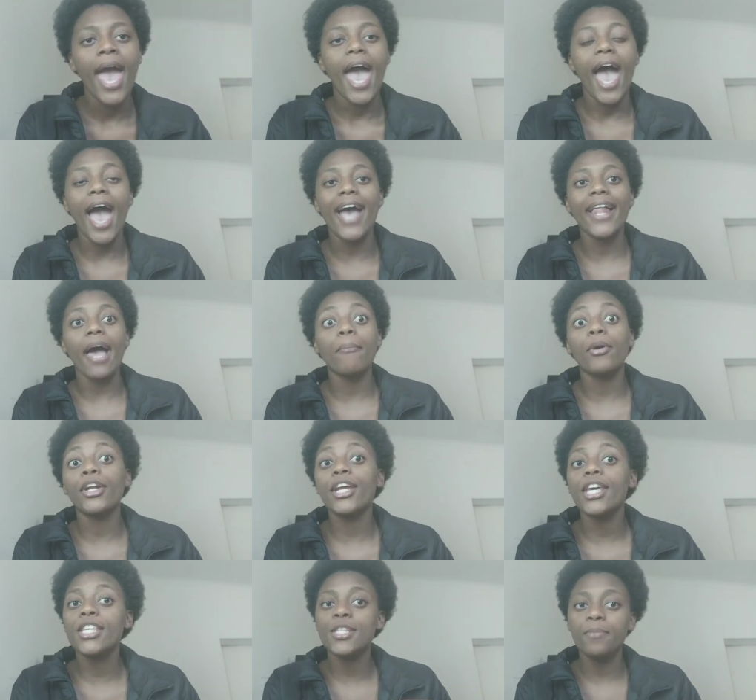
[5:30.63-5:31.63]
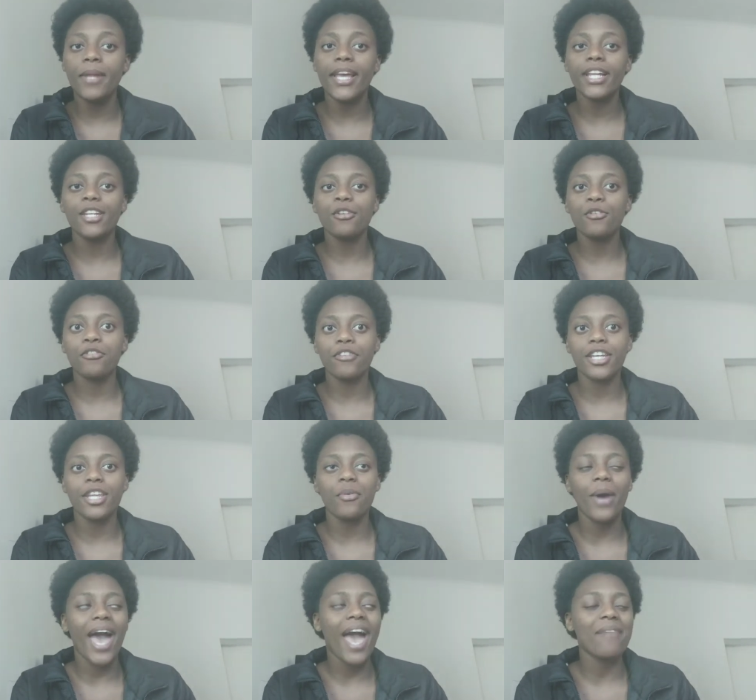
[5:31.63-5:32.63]
And I'm going to explain a little
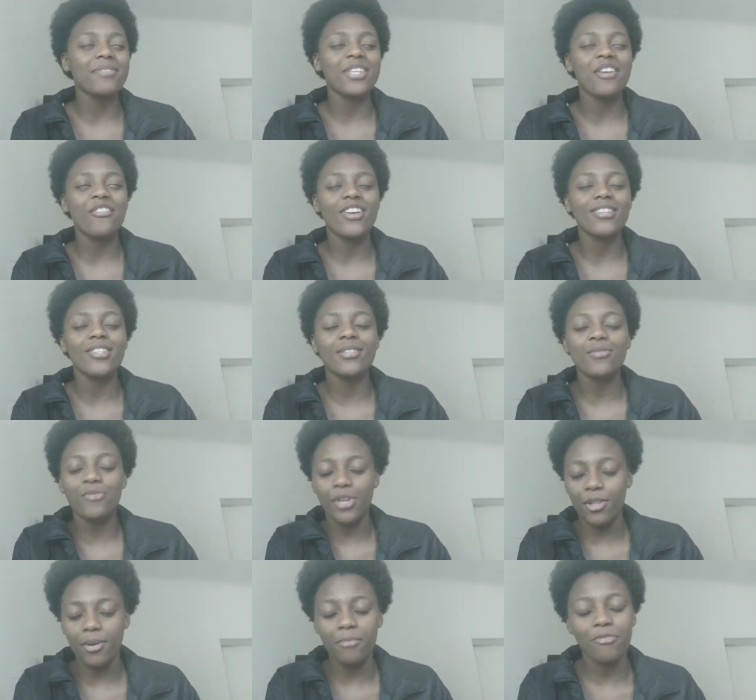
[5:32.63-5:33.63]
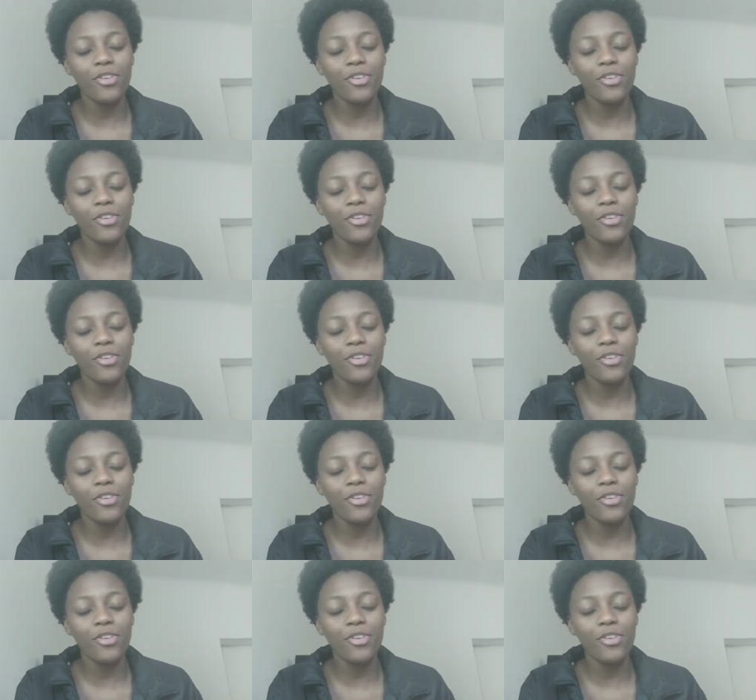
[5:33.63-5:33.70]
further why I'm saying race is freedom.